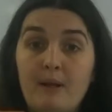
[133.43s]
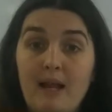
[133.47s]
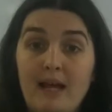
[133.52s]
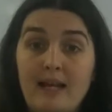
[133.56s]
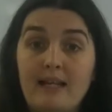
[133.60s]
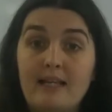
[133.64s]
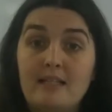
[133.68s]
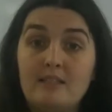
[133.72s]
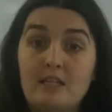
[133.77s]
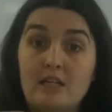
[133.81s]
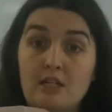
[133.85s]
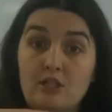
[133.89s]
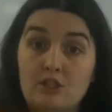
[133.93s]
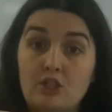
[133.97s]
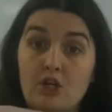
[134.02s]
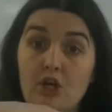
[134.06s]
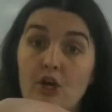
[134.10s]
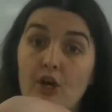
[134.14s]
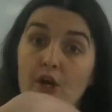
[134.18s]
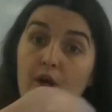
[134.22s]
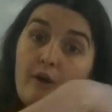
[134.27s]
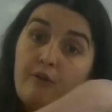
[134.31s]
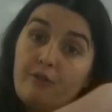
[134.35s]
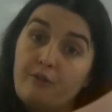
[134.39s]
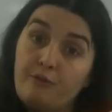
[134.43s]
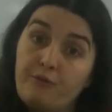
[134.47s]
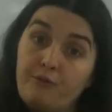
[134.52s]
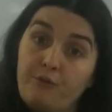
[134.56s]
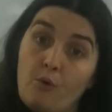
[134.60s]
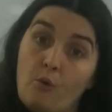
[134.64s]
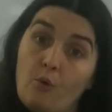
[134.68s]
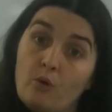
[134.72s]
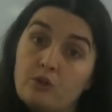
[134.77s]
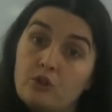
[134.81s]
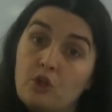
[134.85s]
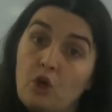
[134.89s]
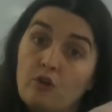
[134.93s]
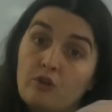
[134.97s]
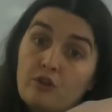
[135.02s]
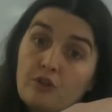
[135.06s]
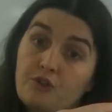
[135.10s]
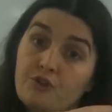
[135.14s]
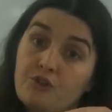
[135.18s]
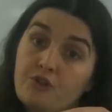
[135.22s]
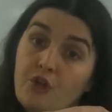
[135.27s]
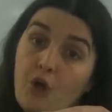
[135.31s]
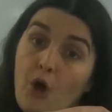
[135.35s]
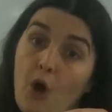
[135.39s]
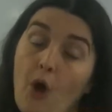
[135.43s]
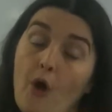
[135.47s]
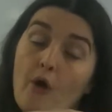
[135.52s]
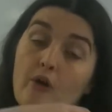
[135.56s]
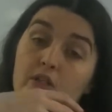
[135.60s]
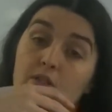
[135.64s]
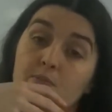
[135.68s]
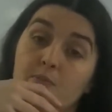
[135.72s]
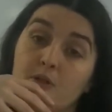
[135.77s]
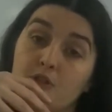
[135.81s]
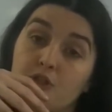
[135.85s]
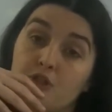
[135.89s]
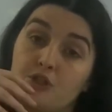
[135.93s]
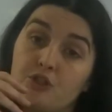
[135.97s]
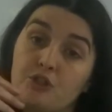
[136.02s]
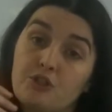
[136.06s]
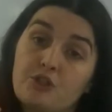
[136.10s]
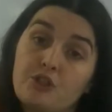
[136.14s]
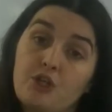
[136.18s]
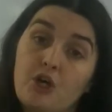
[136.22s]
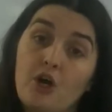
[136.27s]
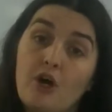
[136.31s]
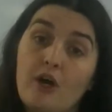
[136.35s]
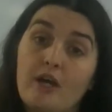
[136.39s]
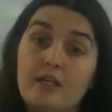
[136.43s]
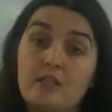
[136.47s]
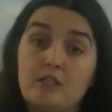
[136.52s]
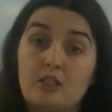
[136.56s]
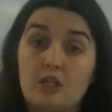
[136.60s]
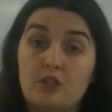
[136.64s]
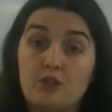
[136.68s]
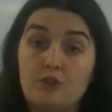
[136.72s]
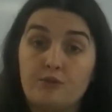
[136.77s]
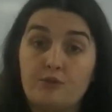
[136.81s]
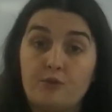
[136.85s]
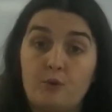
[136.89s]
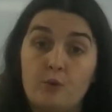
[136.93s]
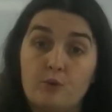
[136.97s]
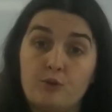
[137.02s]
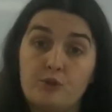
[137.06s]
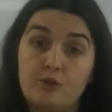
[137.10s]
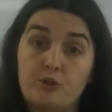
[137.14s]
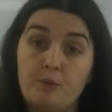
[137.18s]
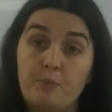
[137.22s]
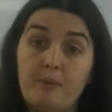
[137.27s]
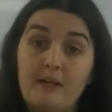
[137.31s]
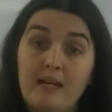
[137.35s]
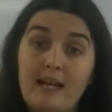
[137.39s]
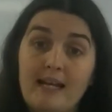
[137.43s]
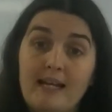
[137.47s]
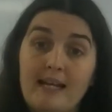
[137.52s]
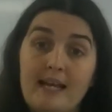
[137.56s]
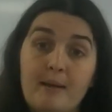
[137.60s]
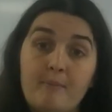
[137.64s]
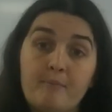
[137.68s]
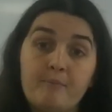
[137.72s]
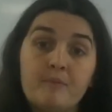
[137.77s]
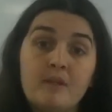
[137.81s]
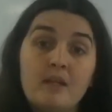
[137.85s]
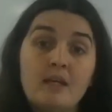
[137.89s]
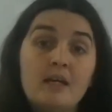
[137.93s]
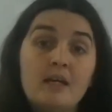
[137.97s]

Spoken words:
planets exert the force on the star as much as the star exerts force on the planet.